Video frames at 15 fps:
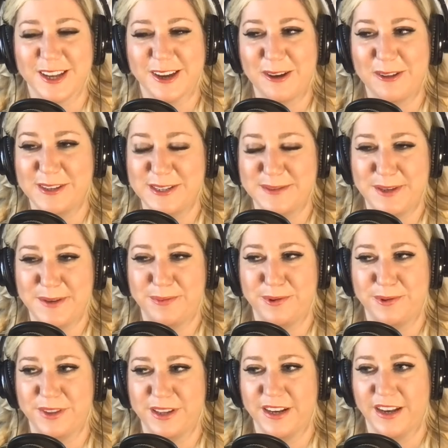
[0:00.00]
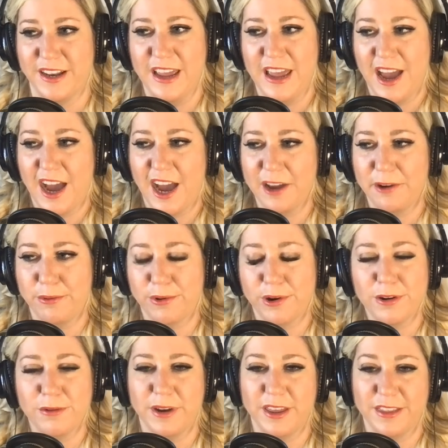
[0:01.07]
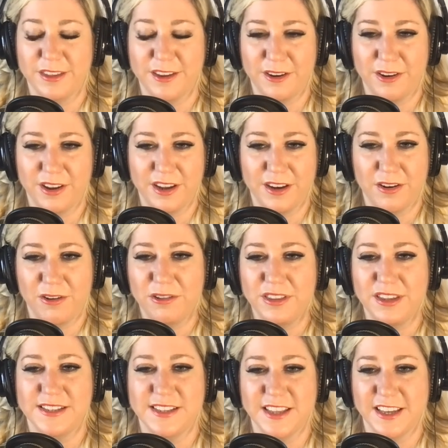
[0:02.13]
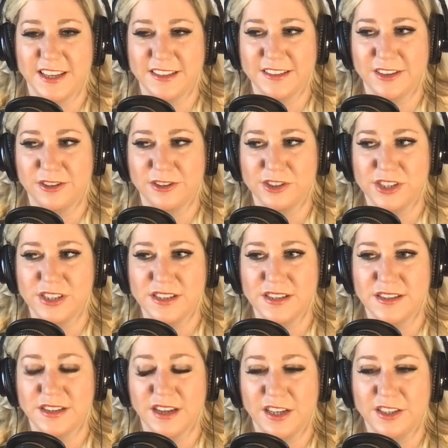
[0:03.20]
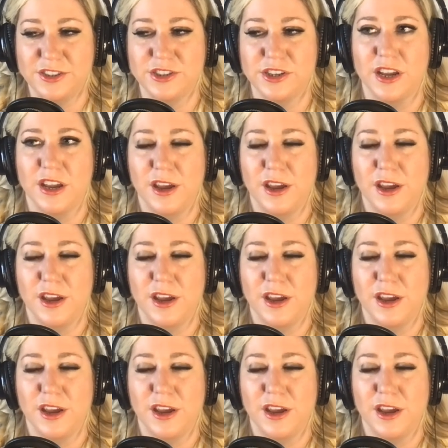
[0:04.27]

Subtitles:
Like all these people that I work with on all these things are just such